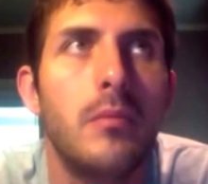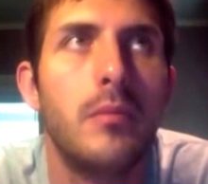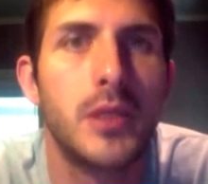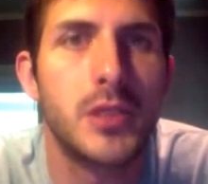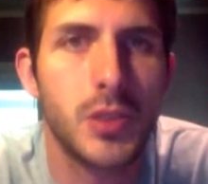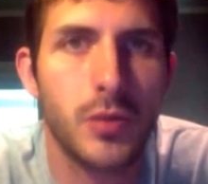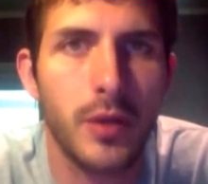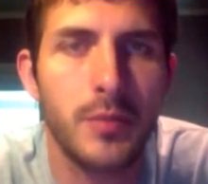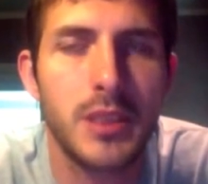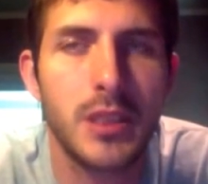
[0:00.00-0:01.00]
the
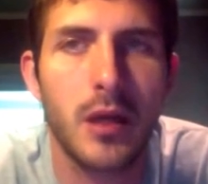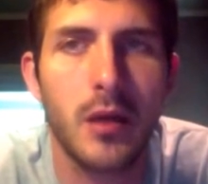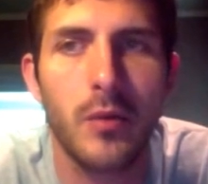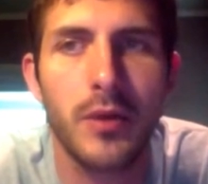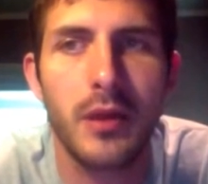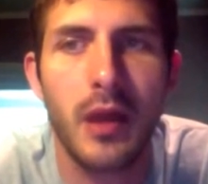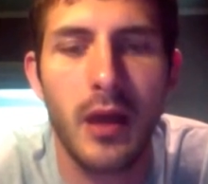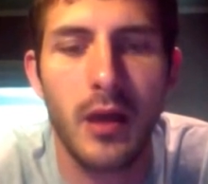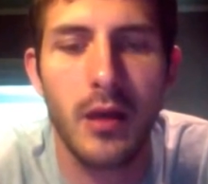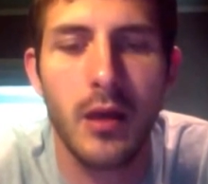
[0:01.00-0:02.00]
script with
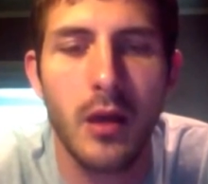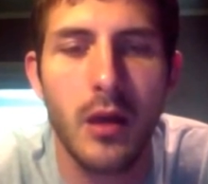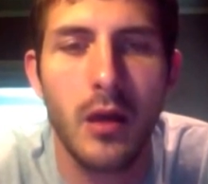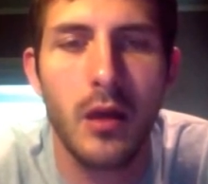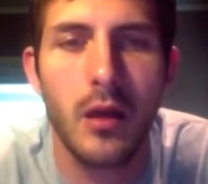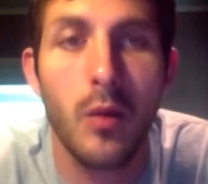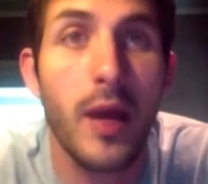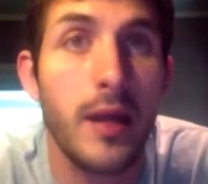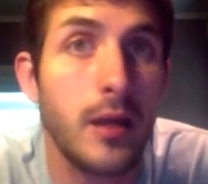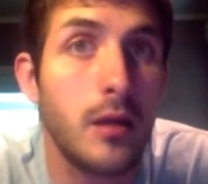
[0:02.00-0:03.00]
a
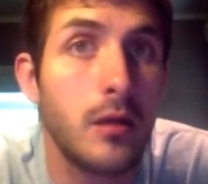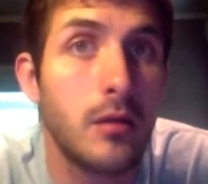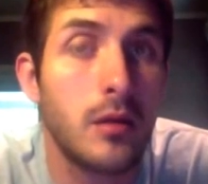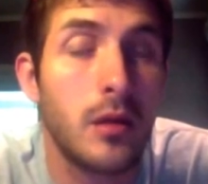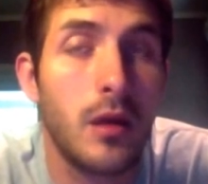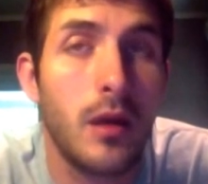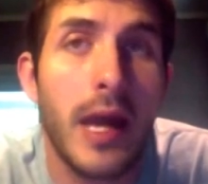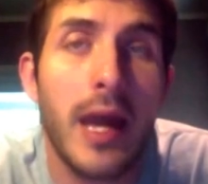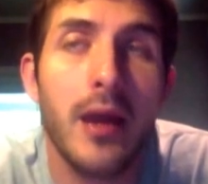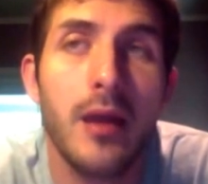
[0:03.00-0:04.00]
wedding.
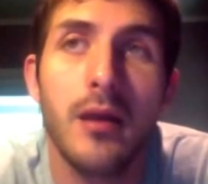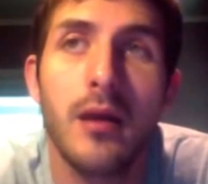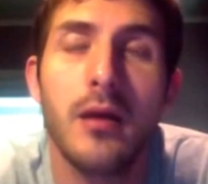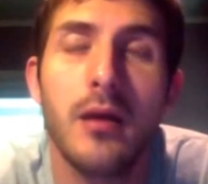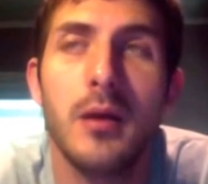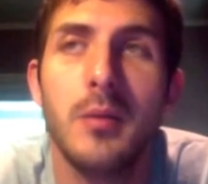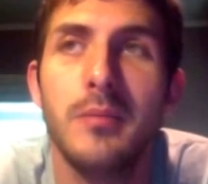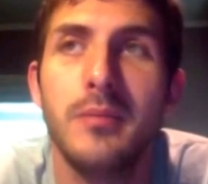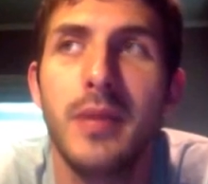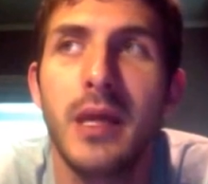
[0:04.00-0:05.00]
And
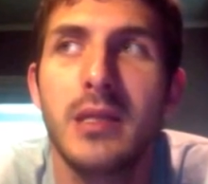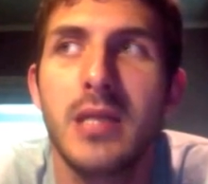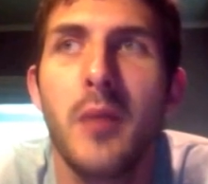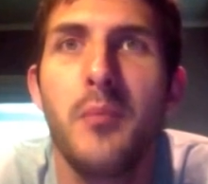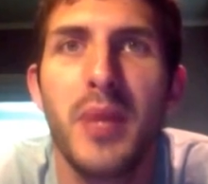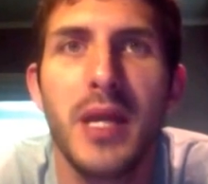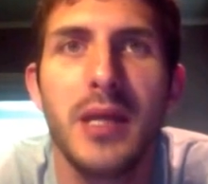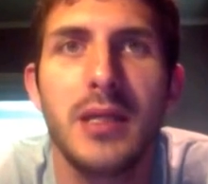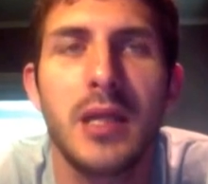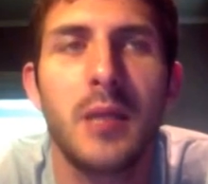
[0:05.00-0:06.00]
it's
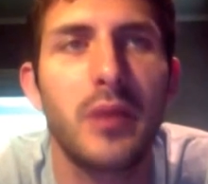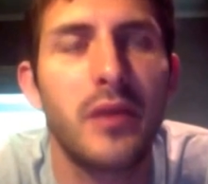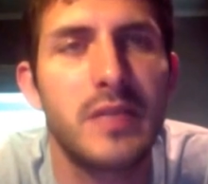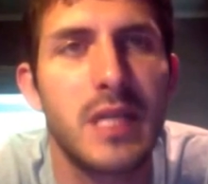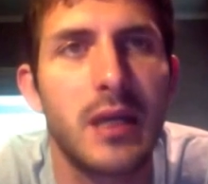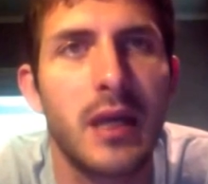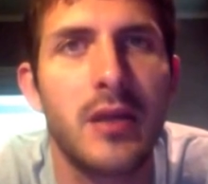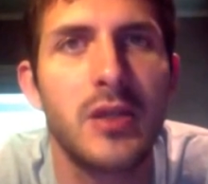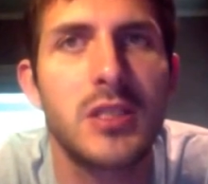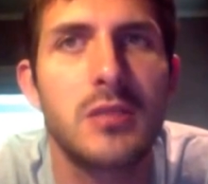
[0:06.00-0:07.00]
upbeat and uplifting, and
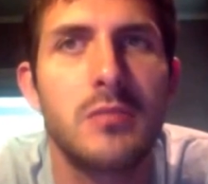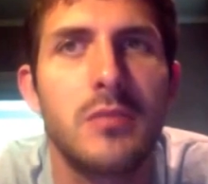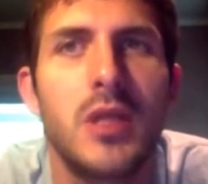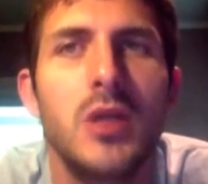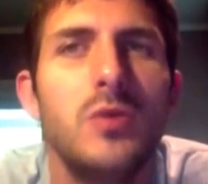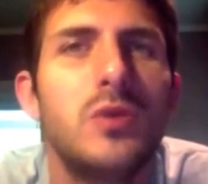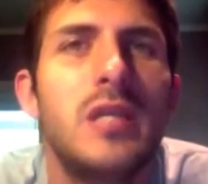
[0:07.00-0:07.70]
there's some huge